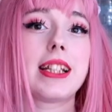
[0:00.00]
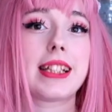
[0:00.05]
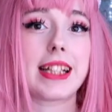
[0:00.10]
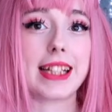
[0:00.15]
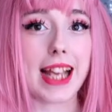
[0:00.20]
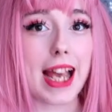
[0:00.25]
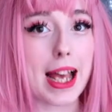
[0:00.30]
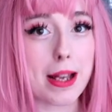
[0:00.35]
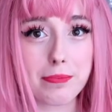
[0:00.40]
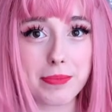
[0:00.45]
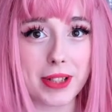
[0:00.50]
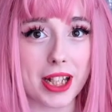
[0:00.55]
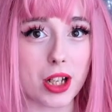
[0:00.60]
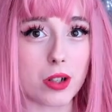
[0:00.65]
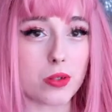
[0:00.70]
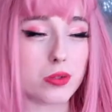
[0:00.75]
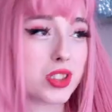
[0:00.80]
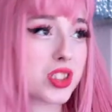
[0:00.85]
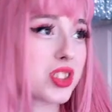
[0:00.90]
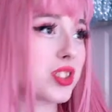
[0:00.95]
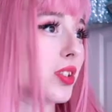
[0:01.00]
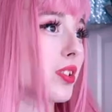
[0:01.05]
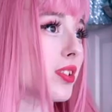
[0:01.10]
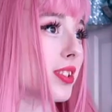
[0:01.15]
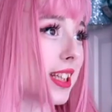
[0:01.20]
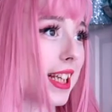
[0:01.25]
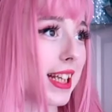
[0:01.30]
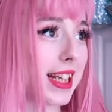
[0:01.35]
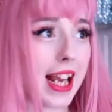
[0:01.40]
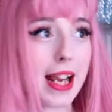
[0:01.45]
They can be old
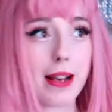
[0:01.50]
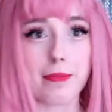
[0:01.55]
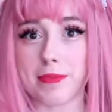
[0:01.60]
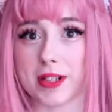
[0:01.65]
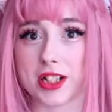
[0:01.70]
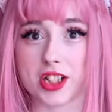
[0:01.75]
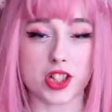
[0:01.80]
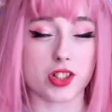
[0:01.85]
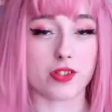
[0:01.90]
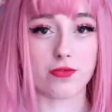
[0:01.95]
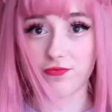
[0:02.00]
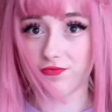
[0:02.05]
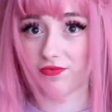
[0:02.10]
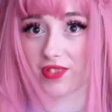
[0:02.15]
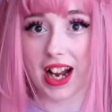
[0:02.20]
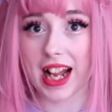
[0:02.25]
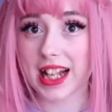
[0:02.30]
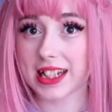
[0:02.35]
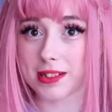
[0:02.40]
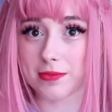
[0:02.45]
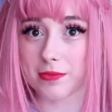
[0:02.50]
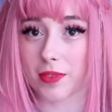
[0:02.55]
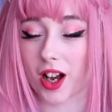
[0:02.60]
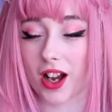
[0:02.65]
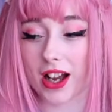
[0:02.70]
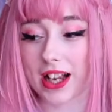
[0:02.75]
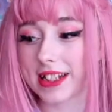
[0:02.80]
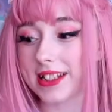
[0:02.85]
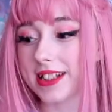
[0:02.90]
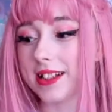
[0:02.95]
stock, they can be just random
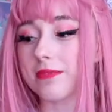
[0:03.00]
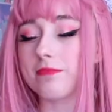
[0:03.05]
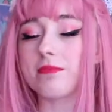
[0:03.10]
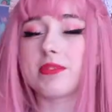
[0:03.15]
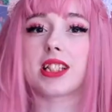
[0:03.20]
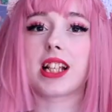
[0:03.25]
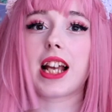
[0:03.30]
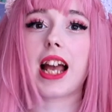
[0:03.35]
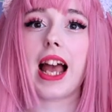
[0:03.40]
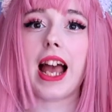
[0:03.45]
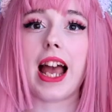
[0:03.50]
items,